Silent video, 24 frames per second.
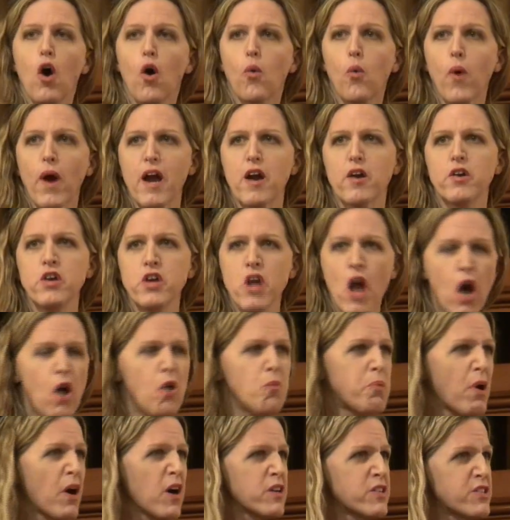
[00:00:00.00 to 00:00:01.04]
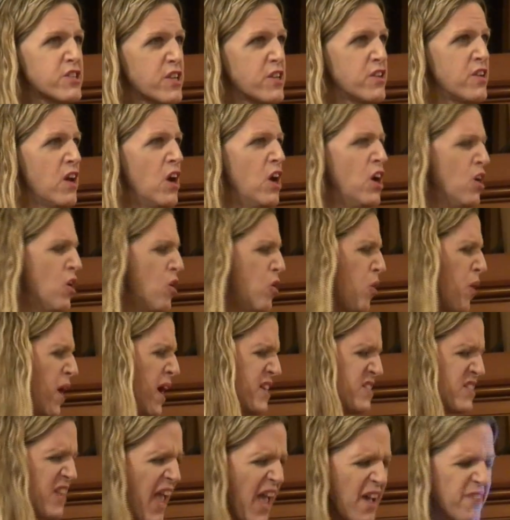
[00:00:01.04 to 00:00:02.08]
where no person who
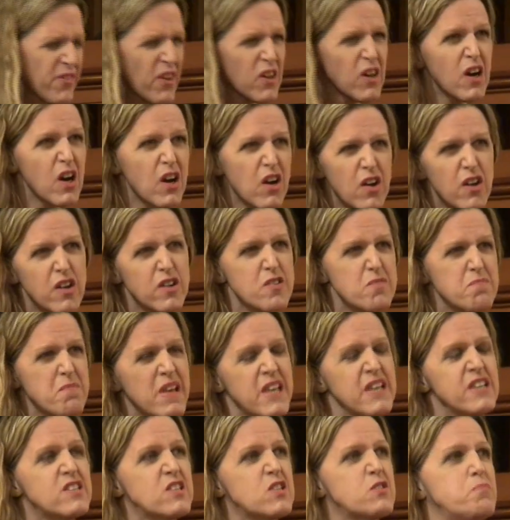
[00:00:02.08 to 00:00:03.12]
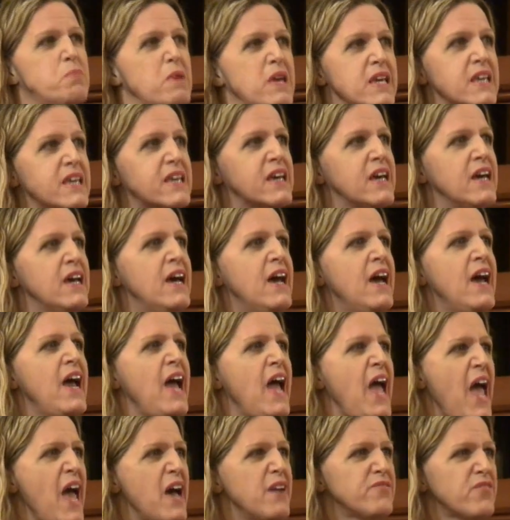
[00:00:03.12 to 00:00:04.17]
has ever heard me speak
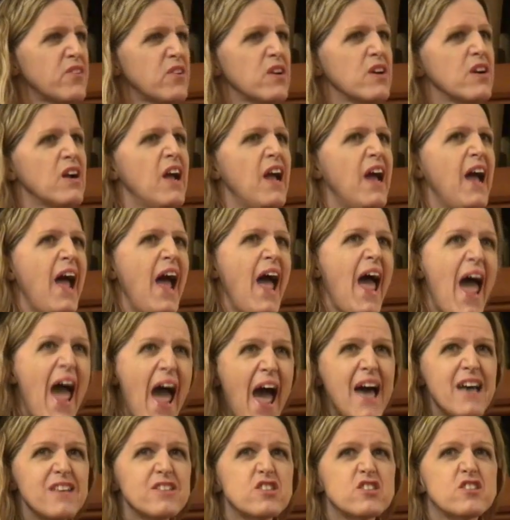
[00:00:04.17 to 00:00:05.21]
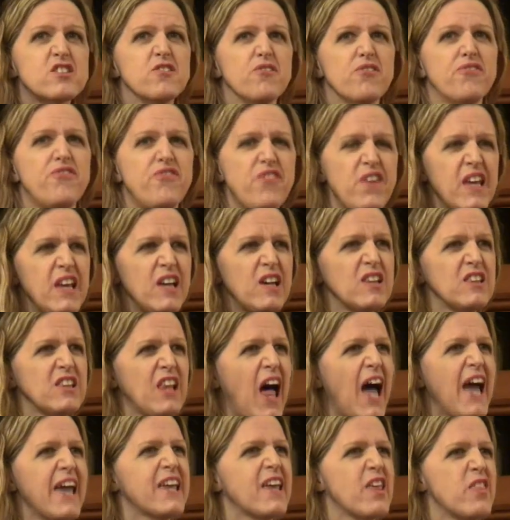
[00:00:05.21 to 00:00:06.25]
ever has to feel
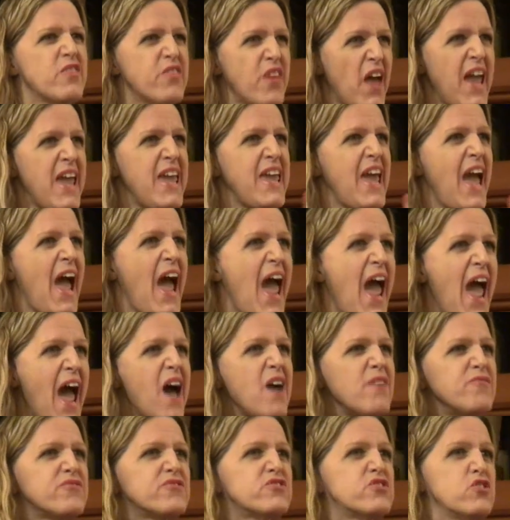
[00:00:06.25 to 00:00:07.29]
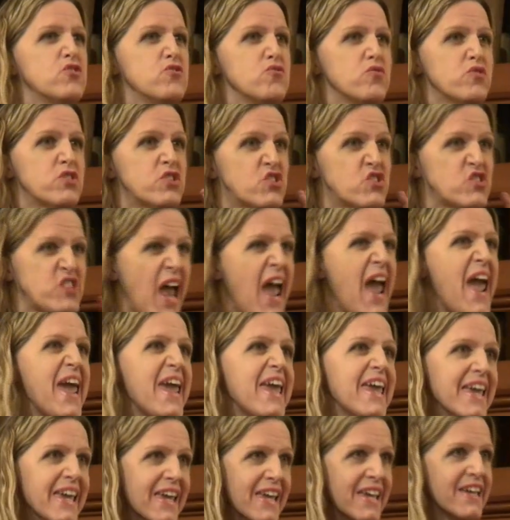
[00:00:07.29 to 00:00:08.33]
like they have to
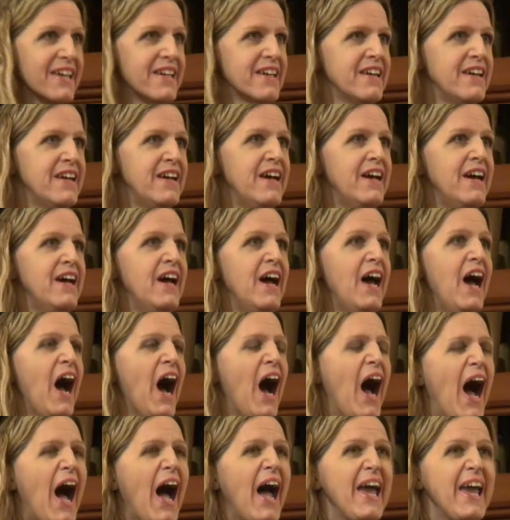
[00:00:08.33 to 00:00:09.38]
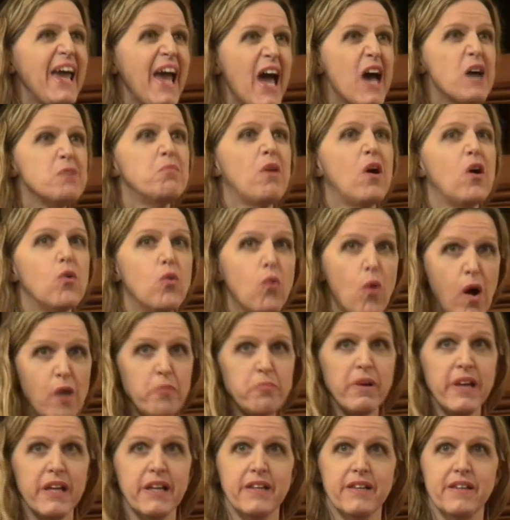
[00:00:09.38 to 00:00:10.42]
say, I am a
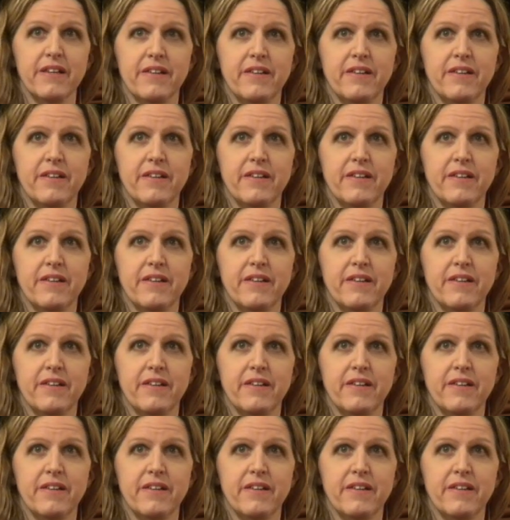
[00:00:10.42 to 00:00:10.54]
woman,